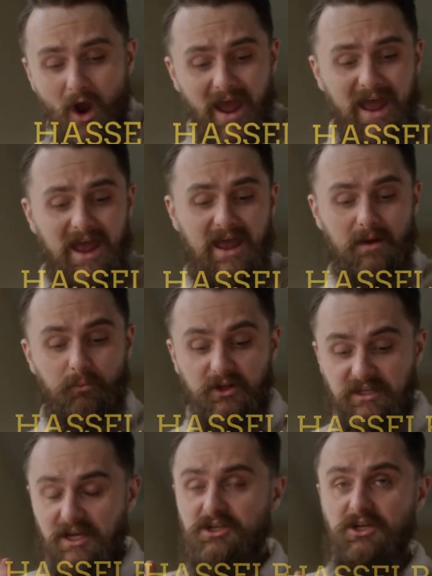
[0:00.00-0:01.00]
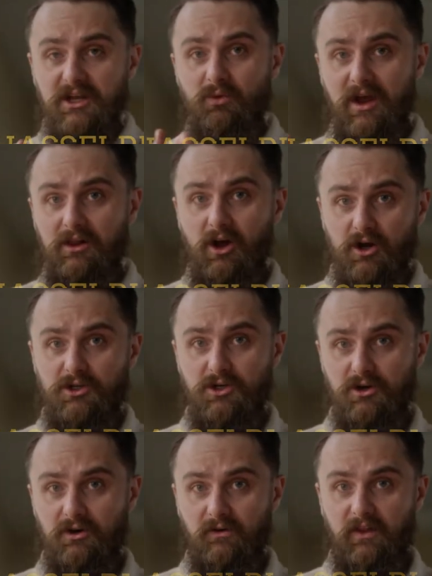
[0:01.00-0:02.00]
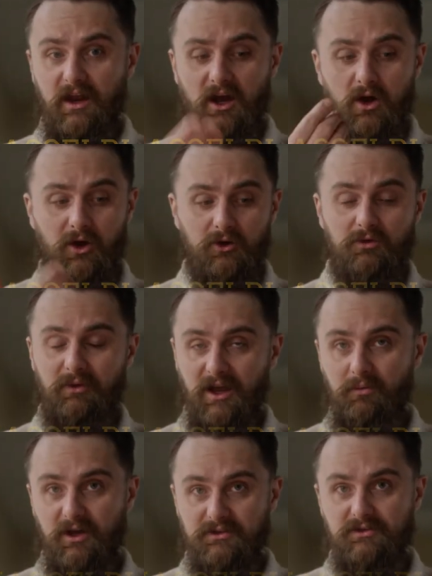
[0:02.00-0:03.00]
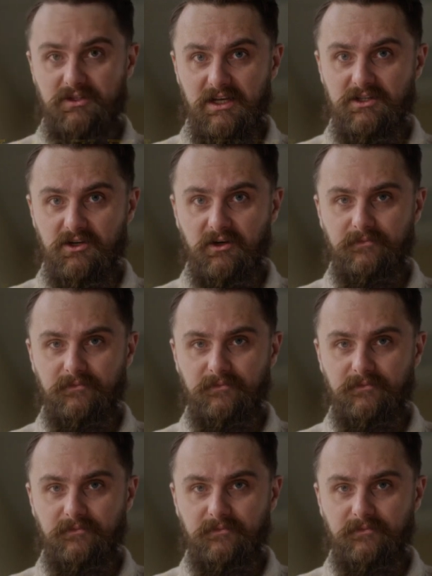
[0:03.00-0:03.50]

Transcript: way, potentially way larger than a 100 megapixel sensor.